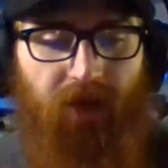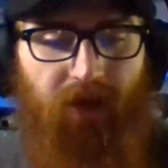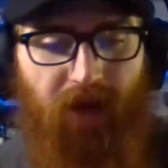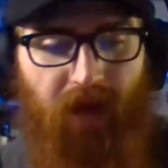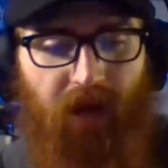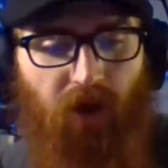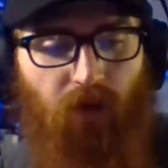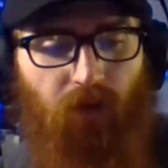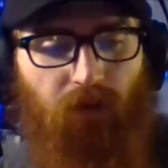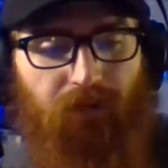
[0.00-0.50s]

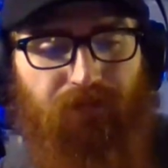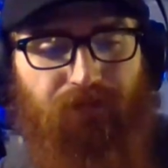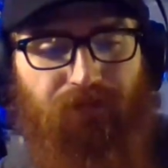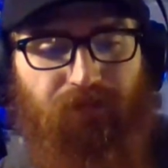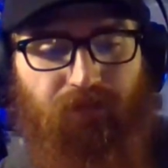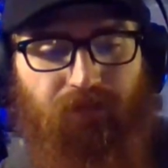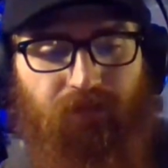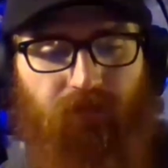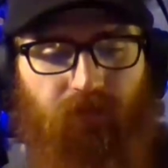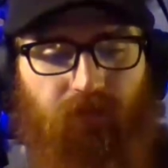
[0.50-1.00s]
Now,
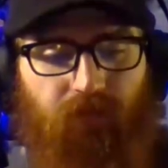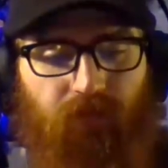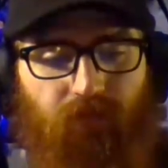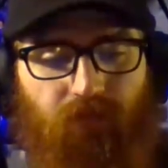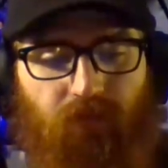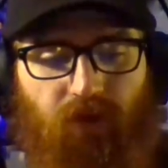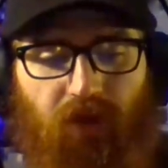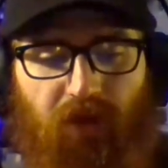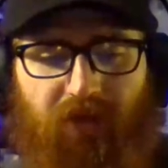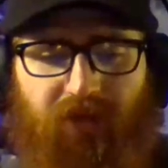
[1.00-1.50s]

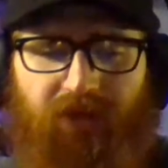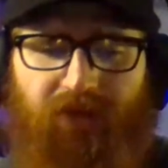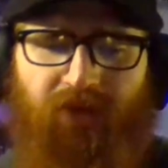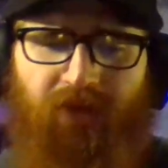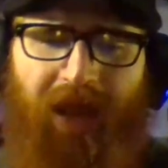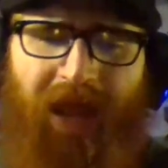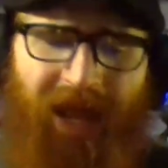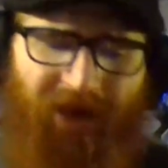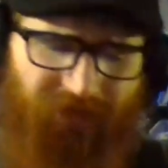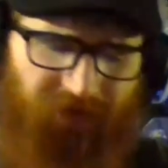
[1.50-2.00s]

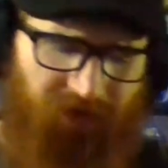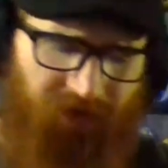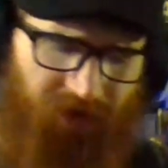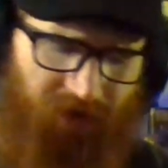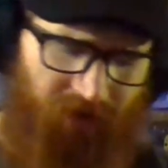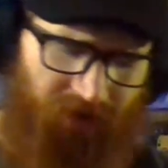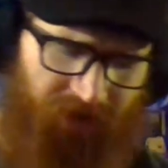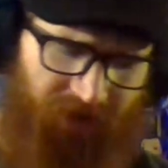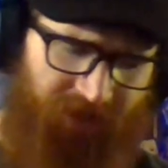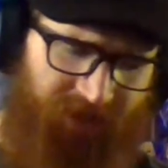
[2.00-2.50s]
after
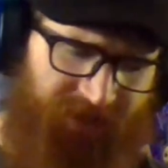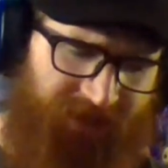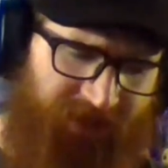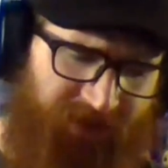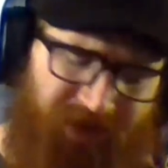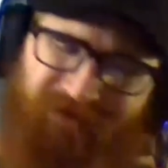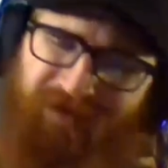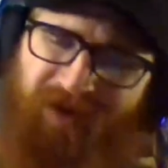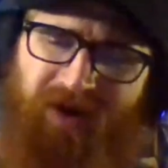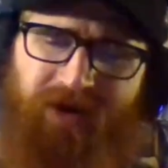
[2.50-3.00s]
all this
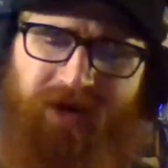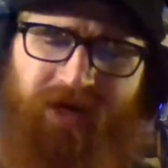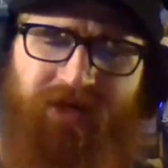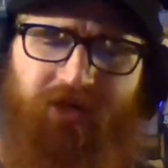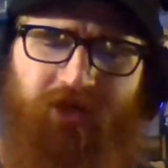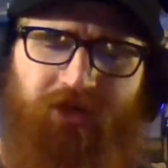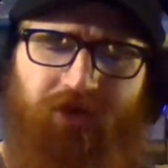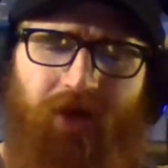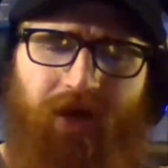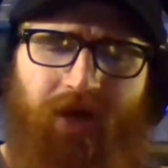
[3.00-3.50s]
and the
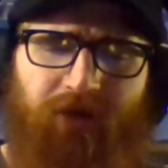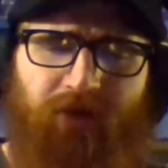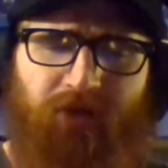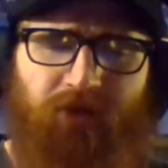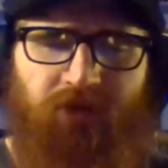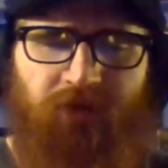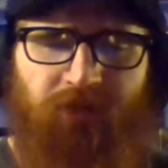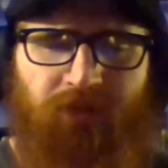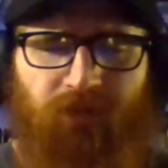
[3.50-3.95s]
various trials,